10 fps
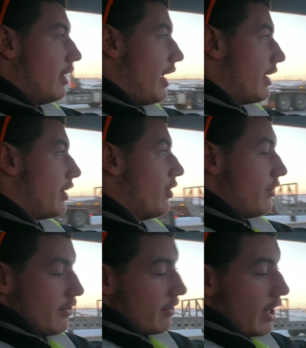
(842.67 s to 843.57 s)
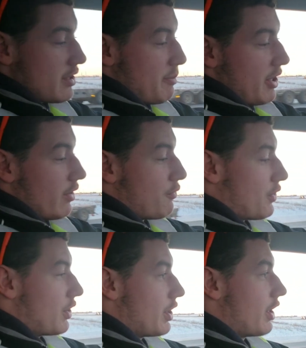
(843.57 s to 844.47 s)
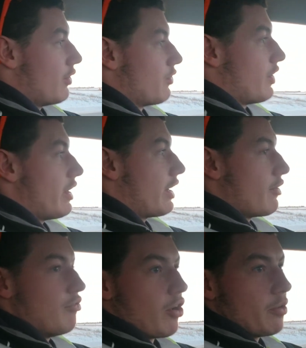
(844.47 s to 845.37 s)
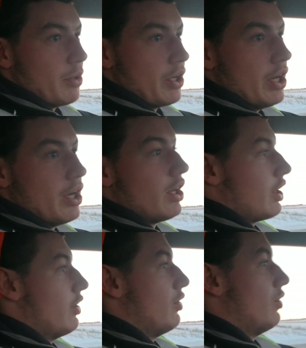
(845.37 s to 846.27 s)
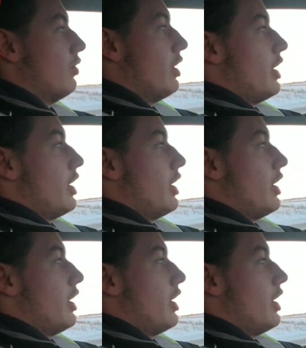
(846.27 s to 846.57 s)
And, you know, this would actually be good for, you know, say like a farmer, you know,